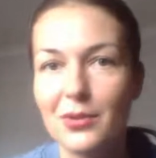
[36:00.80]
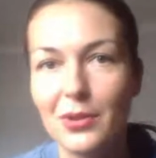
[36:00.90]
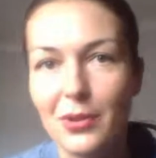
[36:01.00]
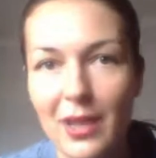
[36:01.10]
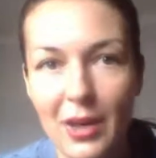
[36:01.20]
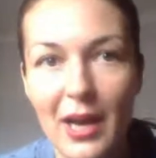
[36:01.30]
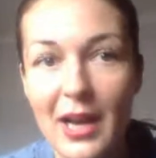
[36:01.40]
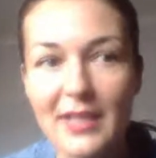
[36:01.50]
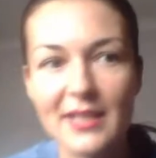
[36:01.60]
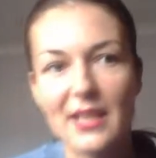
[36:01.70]
studio.
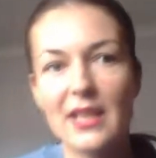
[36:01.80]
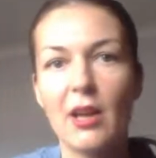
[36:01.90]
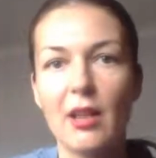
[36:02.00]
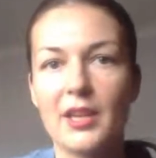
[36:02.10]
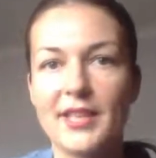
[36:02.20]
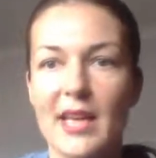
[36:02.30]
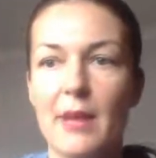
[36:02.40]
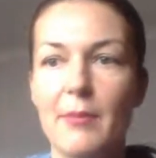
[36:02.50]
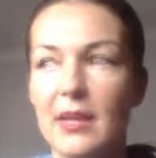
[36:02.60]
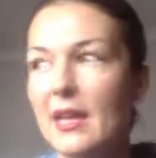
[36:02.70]
I see dollars
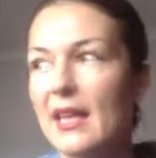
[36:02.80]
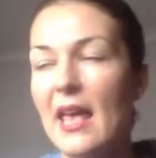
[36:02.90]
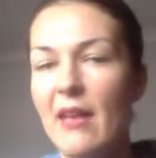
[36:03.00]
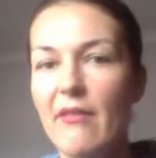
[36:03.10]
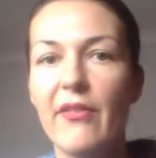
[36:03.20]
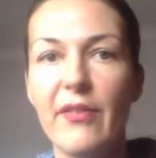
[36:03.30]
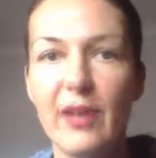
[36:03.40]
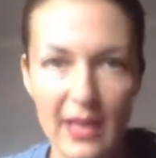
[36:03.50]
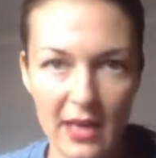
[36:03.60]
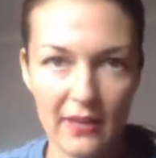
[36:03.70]
coming in every
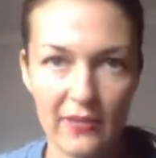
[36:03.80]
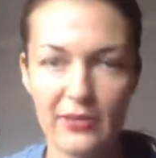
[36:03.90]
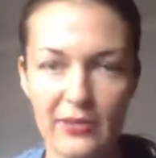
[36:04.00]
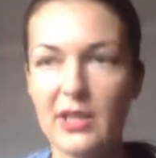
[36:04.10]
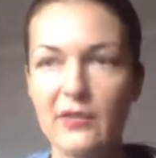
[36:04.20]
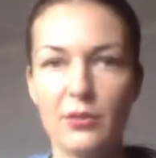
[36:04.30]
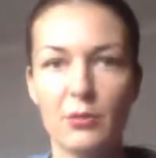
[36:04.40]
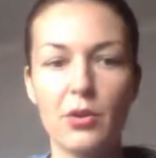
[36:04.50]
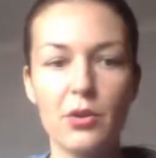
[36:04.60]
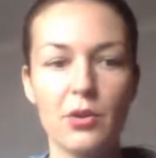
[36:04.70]
day just from
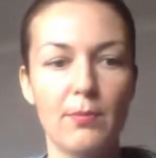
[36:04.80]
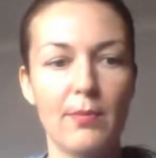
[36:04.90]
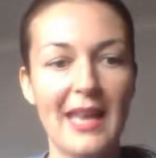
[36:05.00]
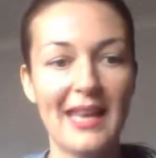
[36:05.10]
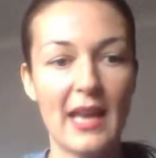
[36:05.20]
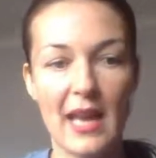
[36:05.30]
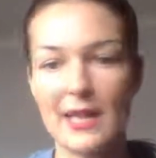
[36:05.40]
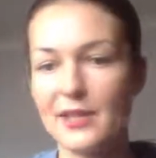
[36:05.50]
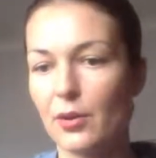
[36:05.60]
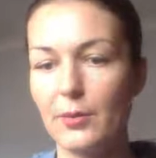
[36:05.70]
YouTube playing
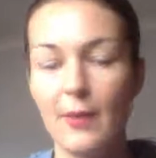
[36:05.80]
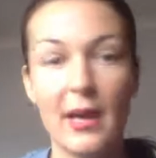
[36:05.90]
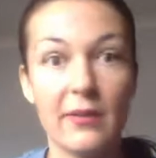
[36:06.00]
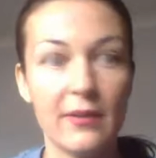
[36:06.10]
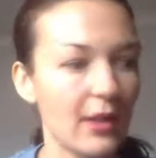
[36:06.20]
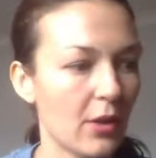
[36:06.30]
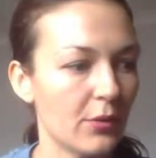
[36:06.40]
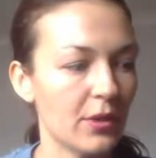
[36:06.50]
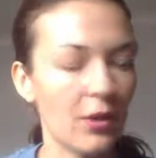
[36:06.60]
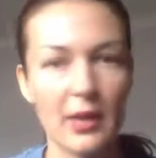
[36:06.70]
ads on my
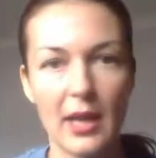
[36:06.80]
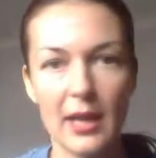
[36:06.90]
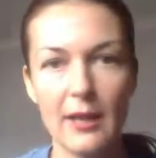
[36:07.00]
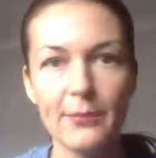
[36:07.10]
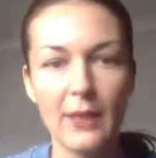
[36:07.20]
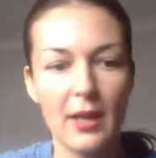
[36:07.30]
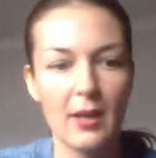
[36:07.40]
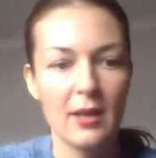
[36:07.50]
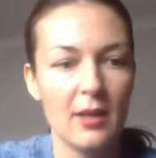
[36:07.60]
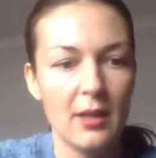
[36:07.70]
videos, okay?
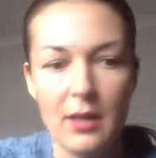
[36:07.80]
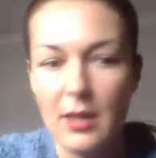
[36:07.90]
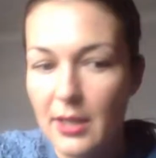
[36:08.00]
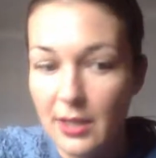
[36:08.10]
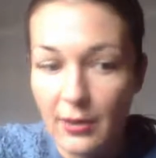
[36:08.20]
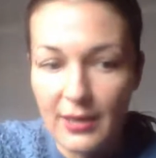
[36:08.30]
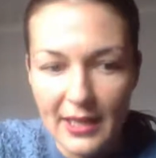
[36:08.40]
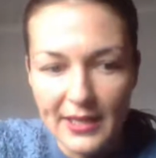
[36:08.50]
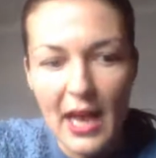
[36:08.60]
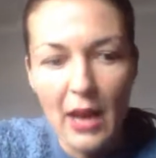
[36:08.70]
so
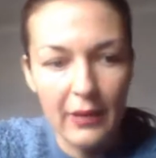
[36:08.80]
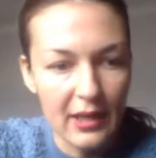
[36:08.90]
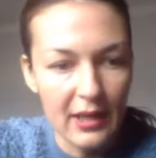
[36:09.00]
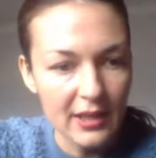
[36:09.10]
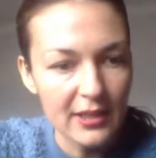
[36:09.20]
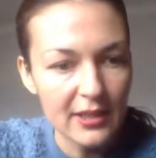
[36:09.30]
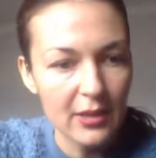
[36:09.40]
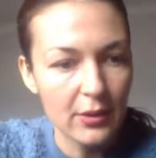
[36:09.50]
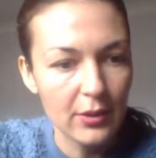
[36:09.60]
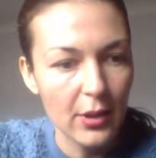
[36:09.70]
that's how it is
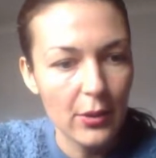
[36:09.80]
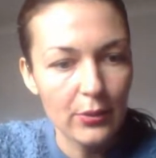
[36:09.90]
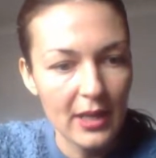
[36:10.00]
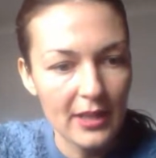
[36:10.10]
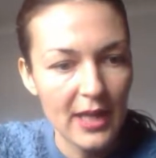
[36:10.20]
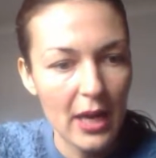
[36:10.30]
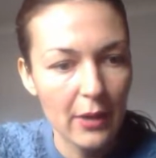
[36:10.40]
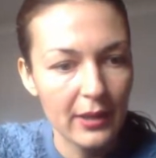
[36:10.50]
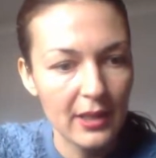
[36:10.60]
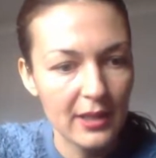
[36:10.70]
you know that's how
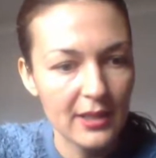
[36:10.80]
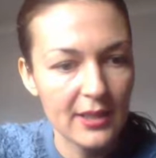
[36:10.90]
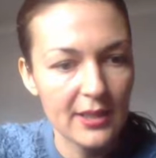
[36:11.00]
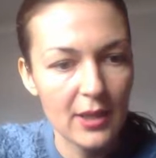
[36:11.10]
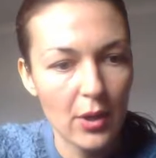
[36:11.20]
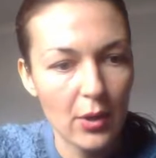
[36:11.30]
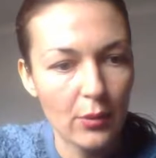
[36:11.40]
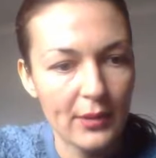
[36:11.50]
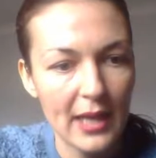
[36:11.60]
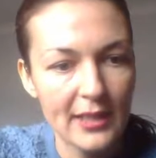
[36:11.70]
it is
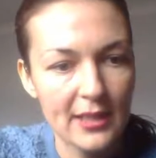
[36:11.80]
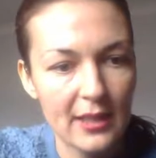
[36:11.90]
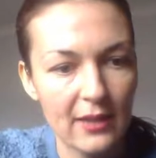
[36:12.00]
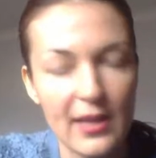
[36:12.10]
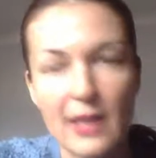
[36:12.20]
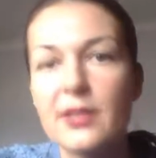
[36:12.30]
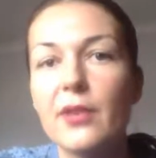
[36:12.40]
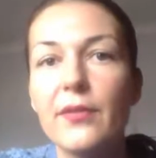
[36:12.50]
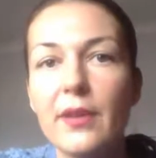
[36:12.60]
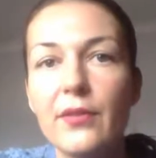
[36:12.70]
so that's if that's
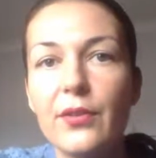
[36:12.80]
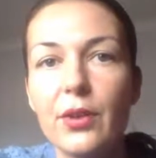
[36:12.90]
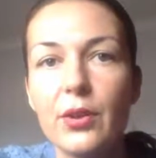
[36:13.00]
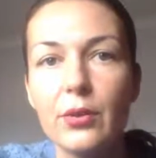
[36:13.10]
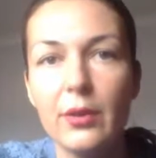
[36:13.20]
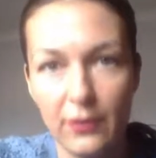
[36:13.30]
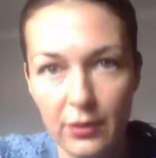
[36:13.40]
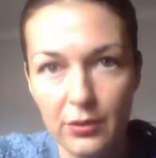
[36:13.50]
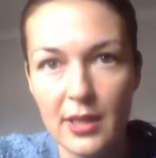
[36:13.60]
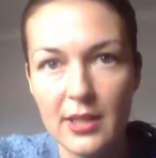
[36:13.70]
something for you if you're
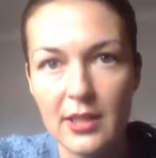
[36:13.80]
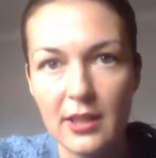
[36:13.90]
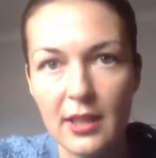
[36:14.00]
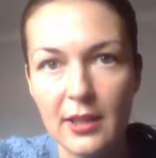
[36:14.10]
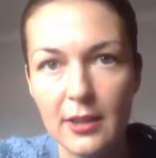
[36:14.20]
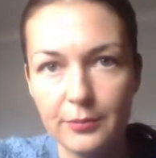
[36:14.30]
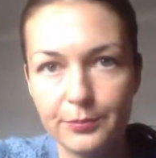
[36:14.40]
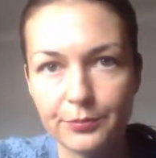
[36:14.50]
interested in